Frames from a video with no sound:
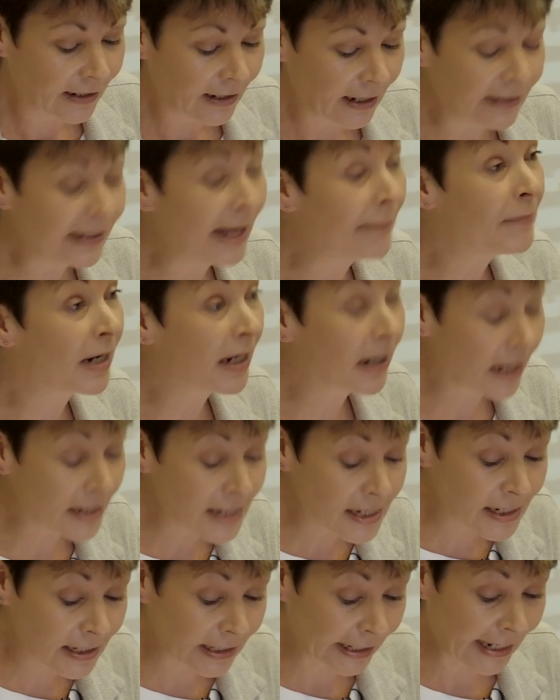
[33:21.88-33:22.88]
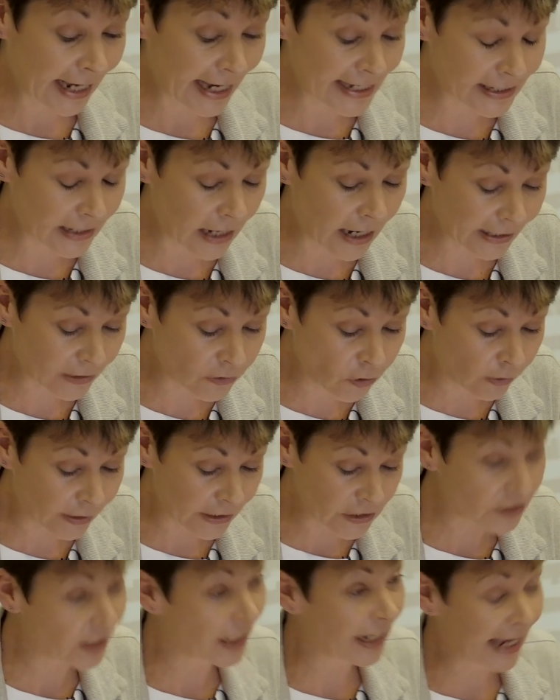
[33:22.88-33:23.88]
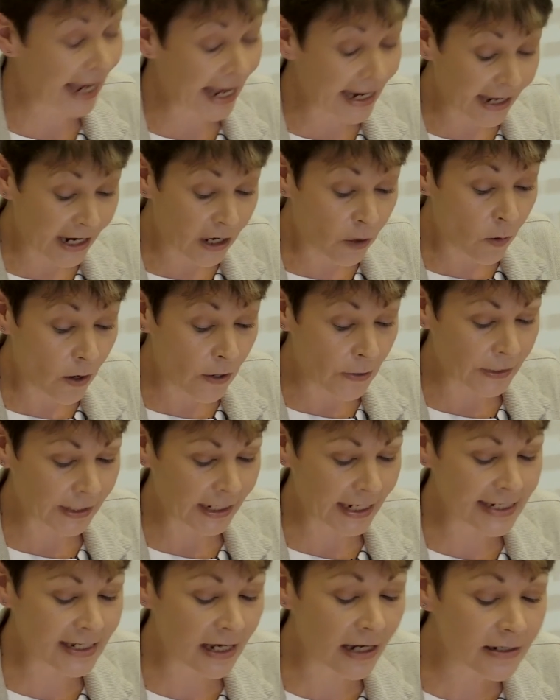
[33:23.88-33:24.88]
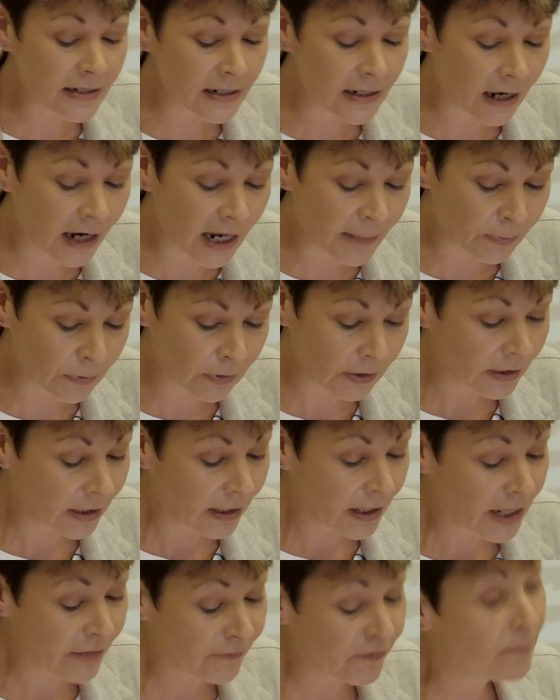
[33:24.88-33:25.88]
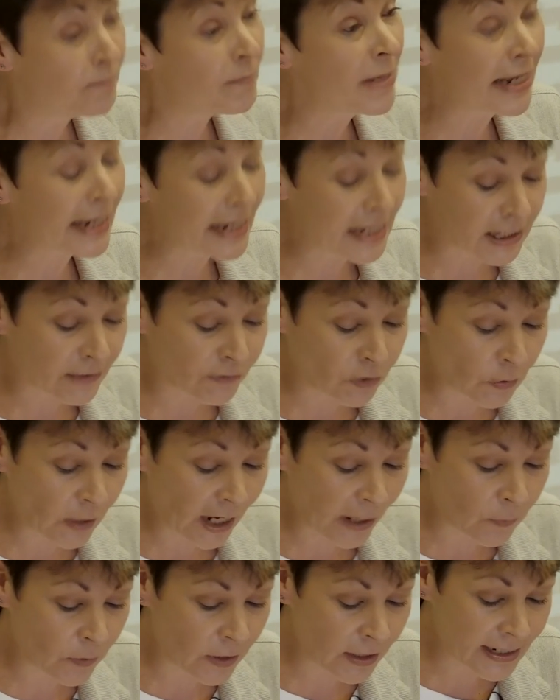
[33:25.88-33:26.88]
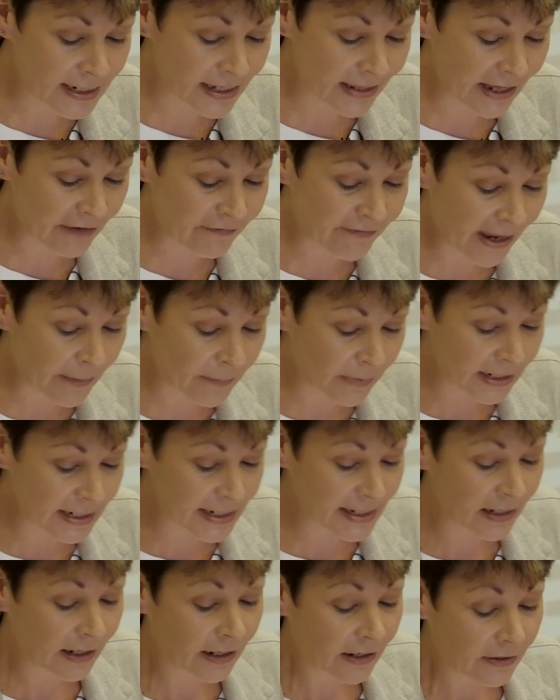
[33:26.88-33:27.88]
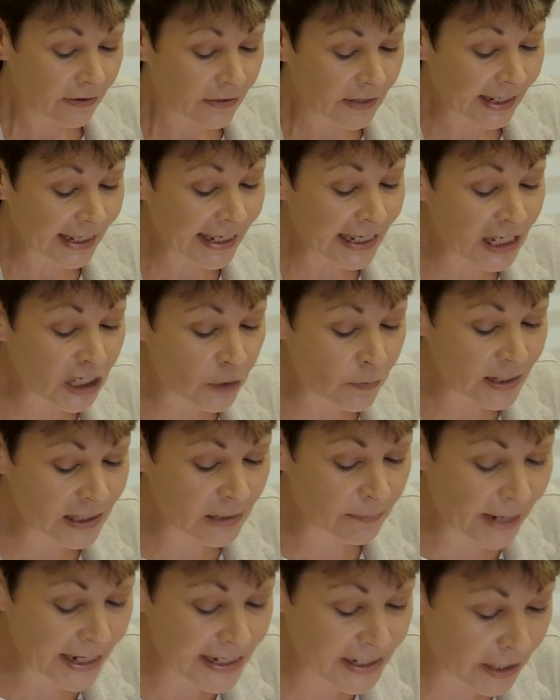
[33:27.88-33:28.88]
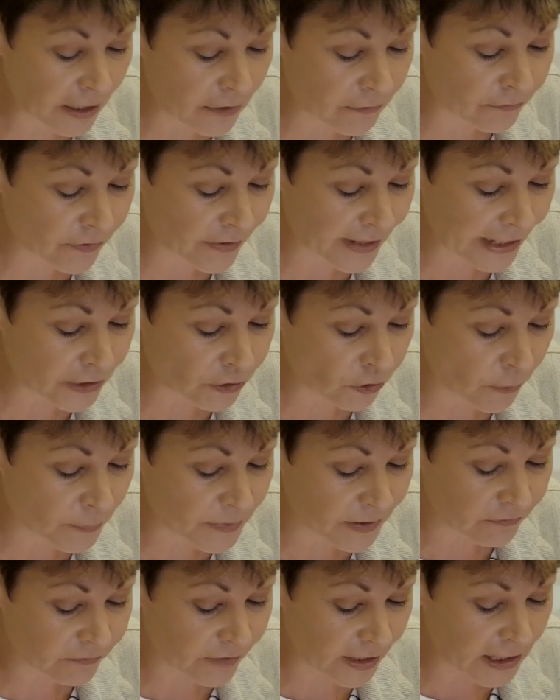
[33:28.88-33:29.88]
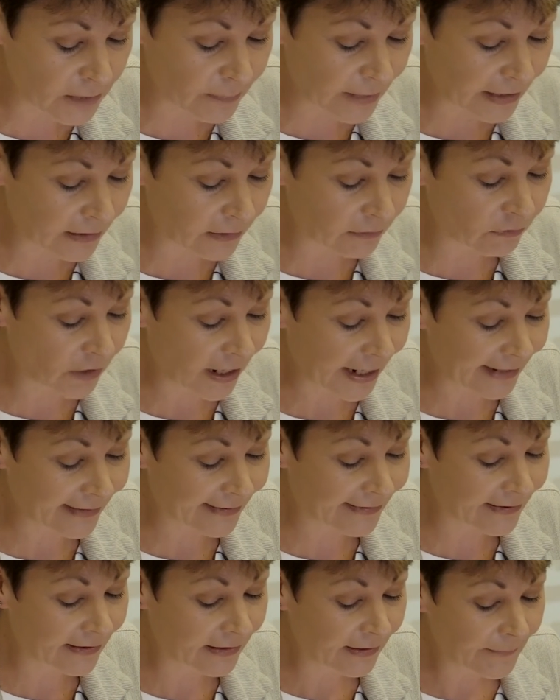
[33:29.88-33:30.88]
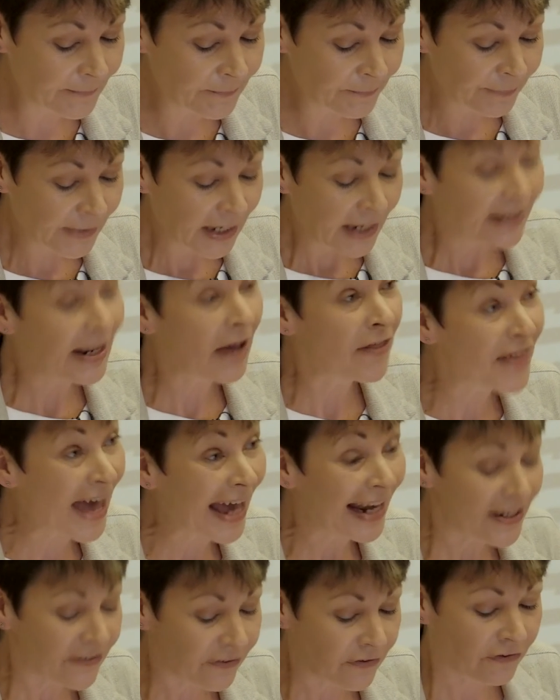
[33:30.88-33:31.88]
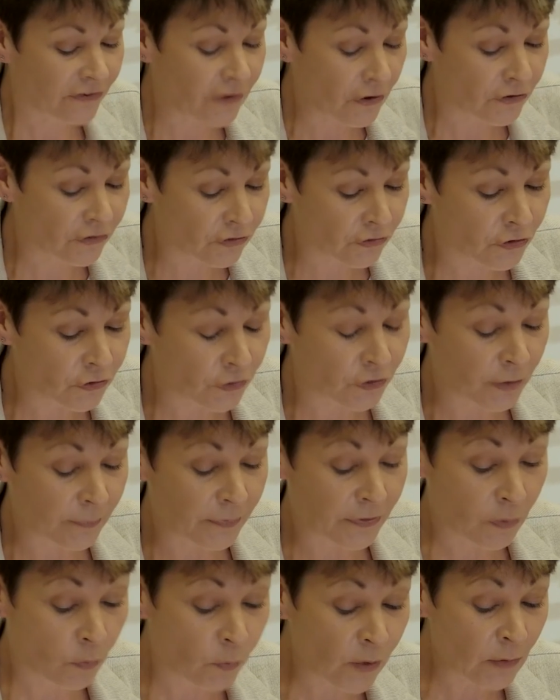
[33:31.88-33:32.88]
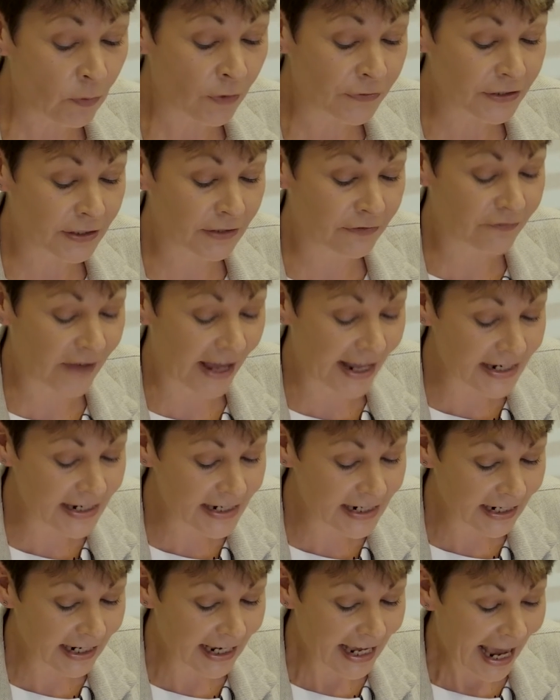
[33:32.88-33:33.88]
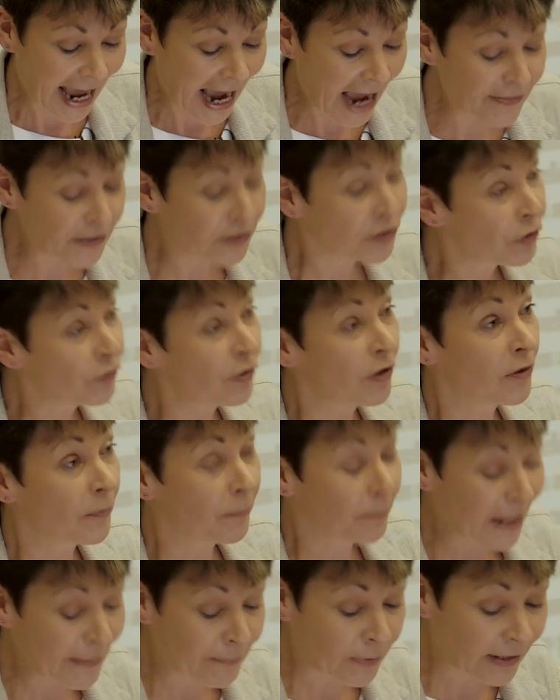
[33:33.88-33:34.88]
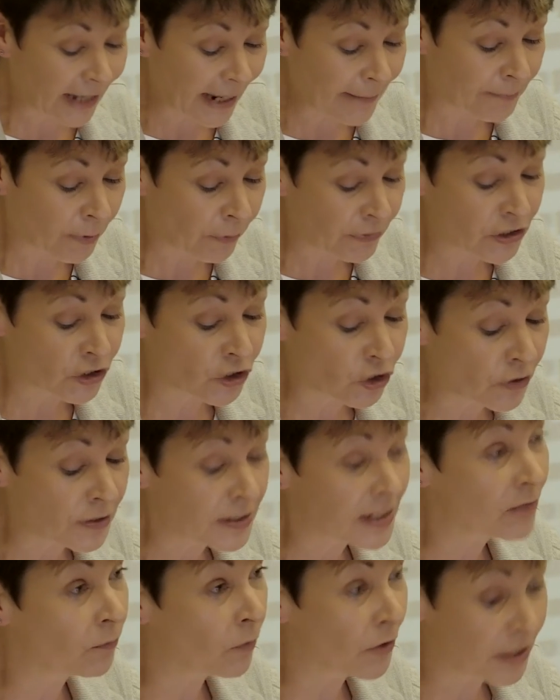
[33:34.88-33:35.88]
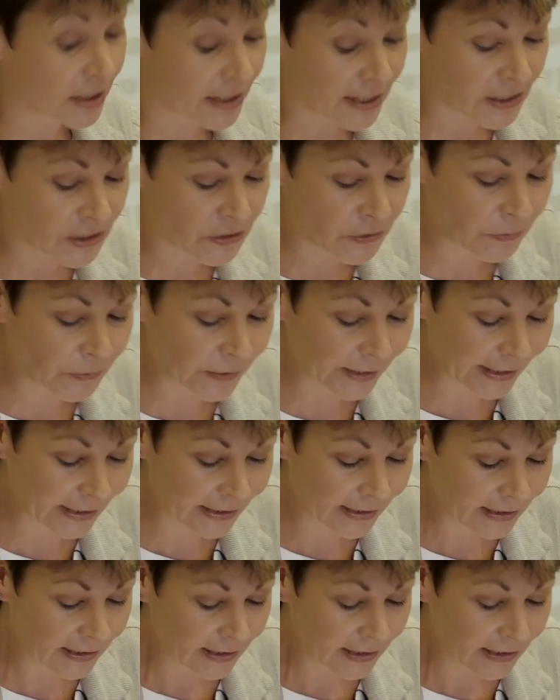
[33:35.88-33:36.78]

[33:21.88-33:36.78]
And Len McCluskey has acknowledged, and again I quote, it is undeniable that for millions of UK workers and their families, the EU is the best hope for their jobs and fundamental rights. Now, that is the social Europe that we want to defend and the Europe that people like Boris Johnson want to destroy.